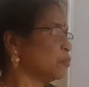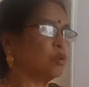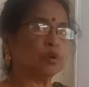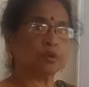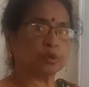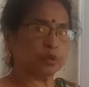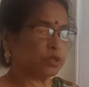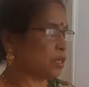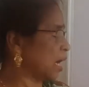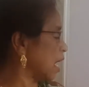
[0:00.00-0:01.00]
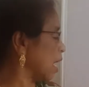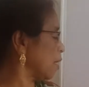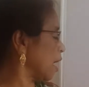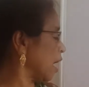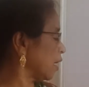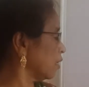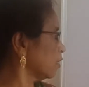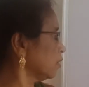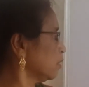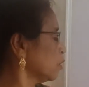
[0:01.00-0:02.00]
4 chloride
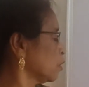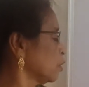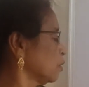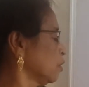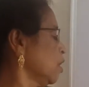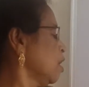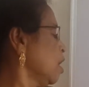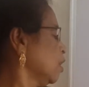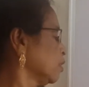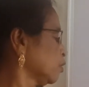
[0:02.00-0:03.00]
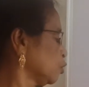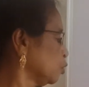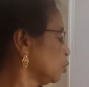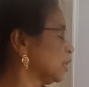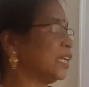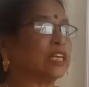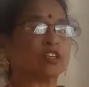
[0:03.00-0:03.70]
ion to the